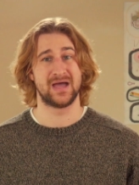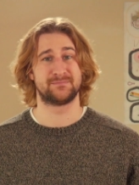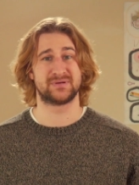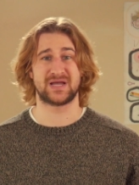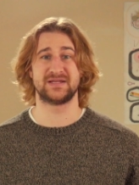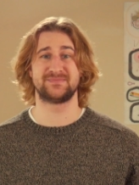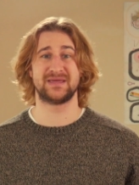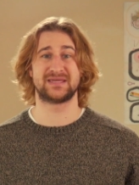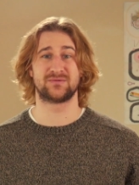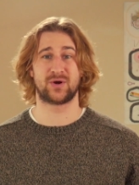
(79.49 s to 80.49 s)
Besides
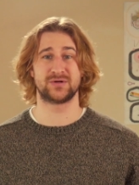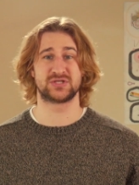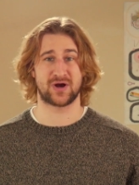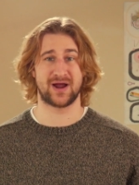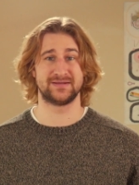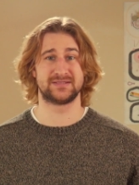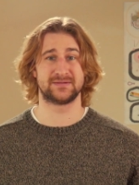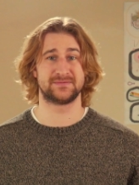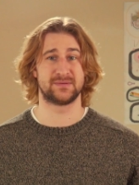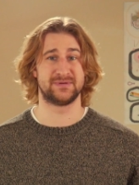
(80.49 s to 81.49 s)
making large strides
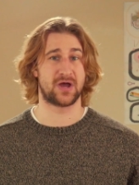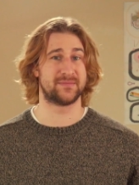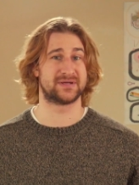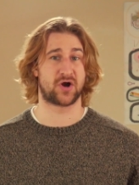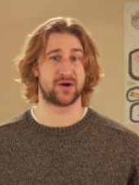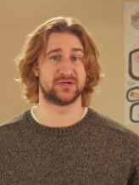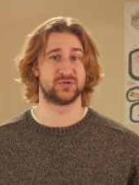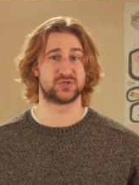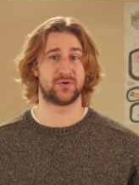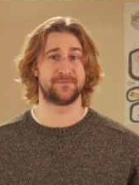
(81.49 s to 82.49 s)
to becoming carbon
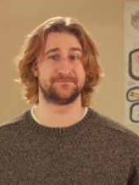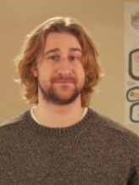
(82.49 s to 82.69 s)
neutral,